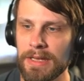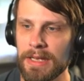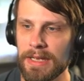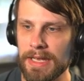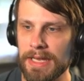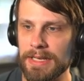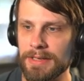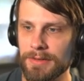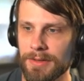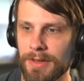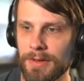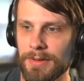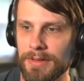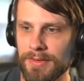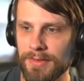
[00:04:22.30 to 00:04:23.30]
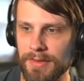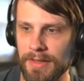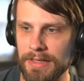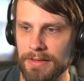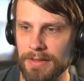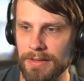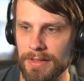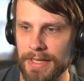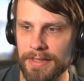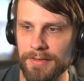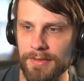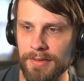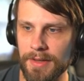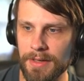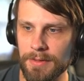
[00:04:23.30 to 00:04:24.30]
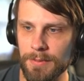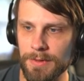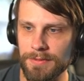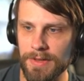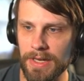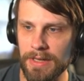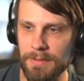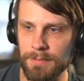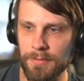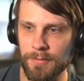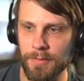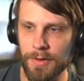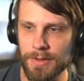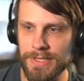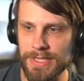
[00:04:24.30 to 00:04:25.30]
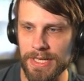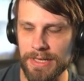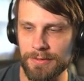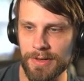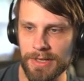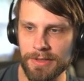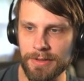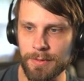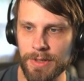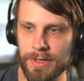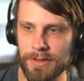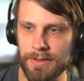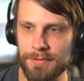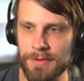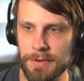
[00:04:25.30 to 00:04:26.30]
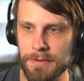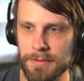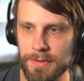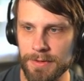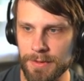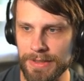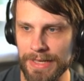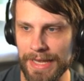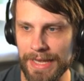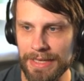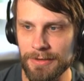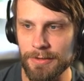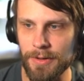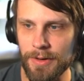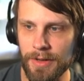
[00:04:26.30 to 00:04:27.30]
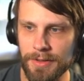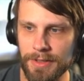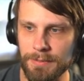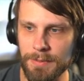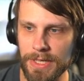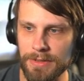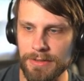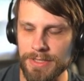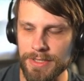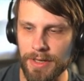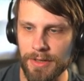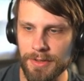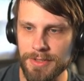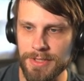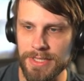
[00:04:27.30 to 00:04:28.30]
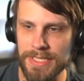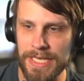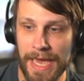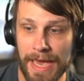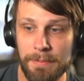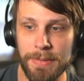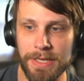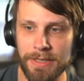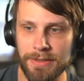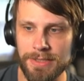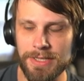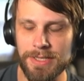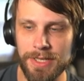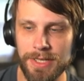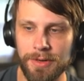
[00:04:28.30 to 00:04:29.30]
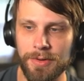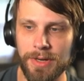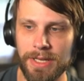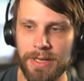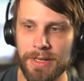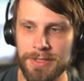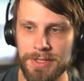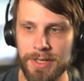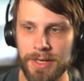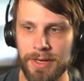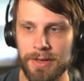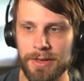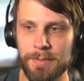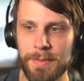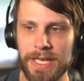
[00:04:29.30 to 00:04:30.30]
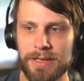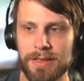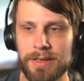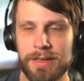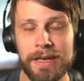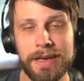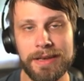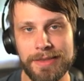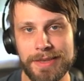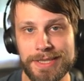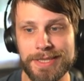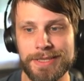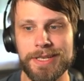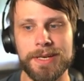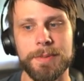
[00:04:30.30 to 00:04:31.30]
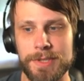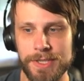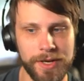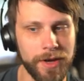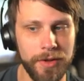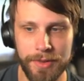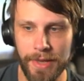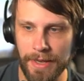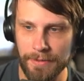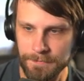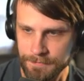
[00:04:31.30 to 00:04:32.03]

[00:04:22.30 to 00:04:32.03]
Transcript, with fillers: And you'll notice in the land slot, we've got Roadside Reliquary, Field of Ruin, and Crawling Barrens all tapping to generate a generic mana. This doubles all that.